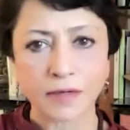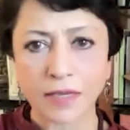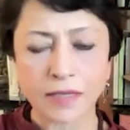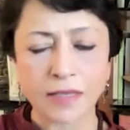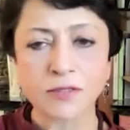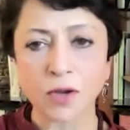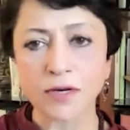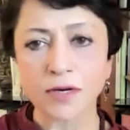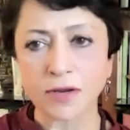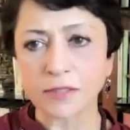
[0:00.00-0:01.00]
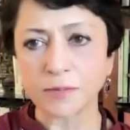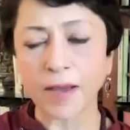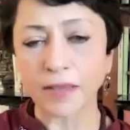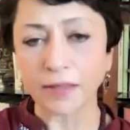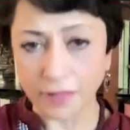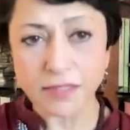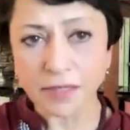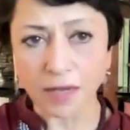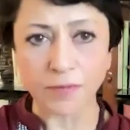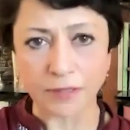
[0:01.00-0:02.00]
That is not addressed by this
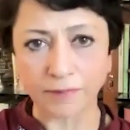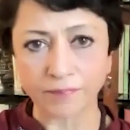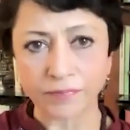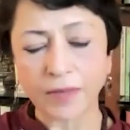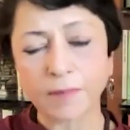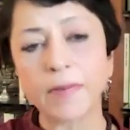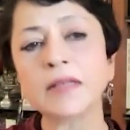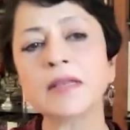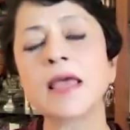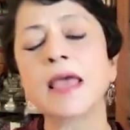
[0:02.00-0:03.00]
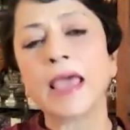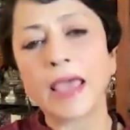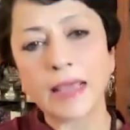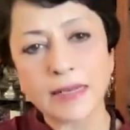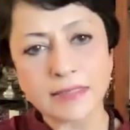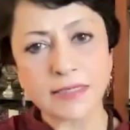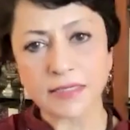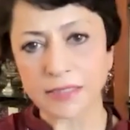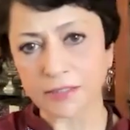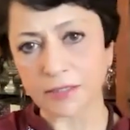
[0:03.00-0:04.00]
committee, but NSE
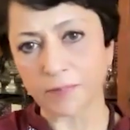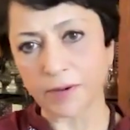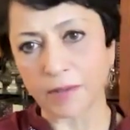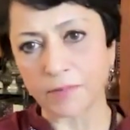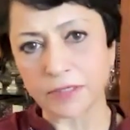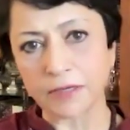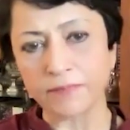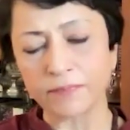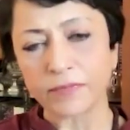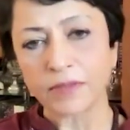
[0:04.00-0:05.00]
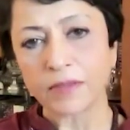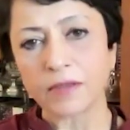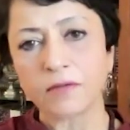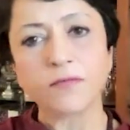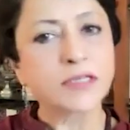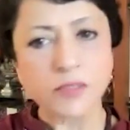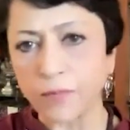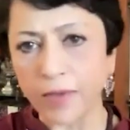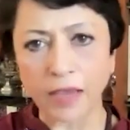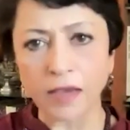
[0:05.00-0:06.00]
sets up a committee, which is
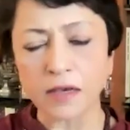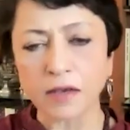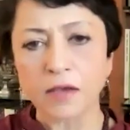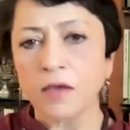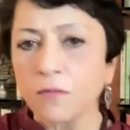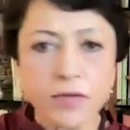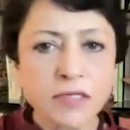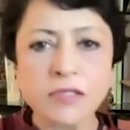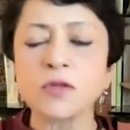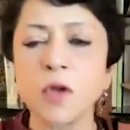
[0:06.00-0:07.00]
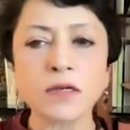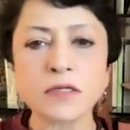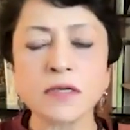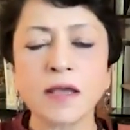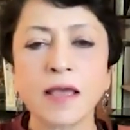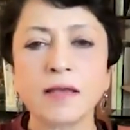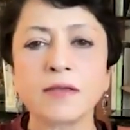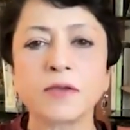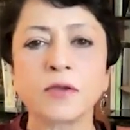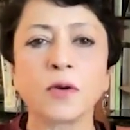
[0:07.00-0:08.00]
vague, which is not,
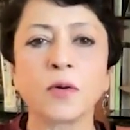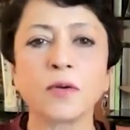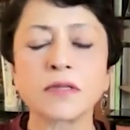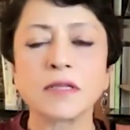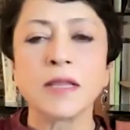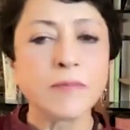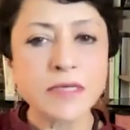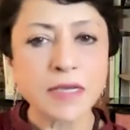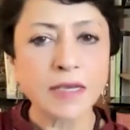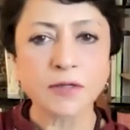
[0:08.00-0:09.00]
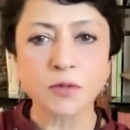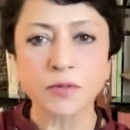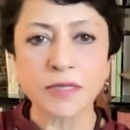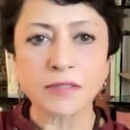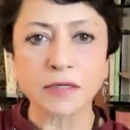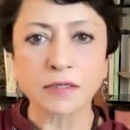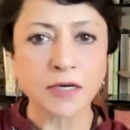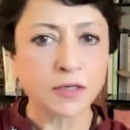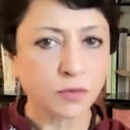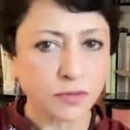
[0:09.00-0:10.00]
you know, limiting it to these
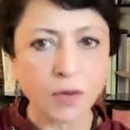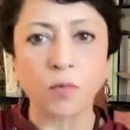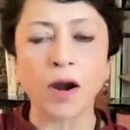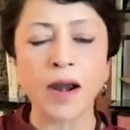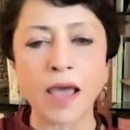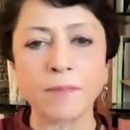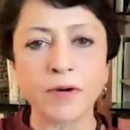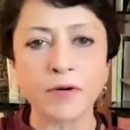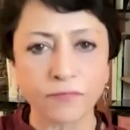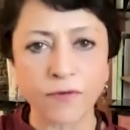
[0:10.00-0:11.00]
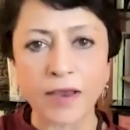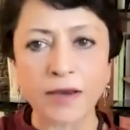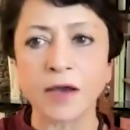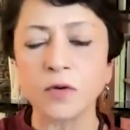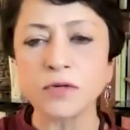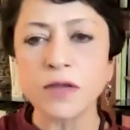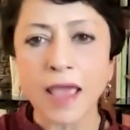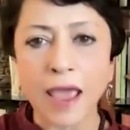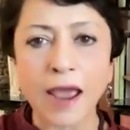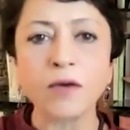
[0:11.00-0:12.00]
30 to say what happened, find out,
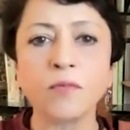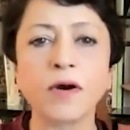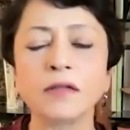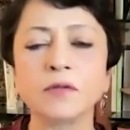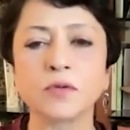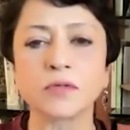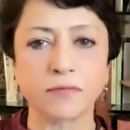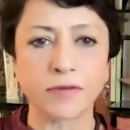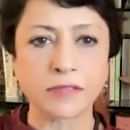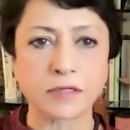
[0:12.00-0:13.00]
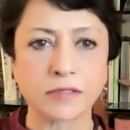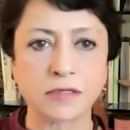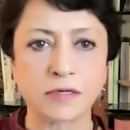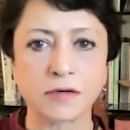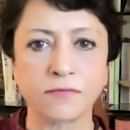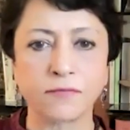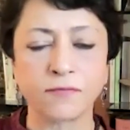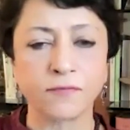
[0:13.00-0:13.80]
and were those investors treated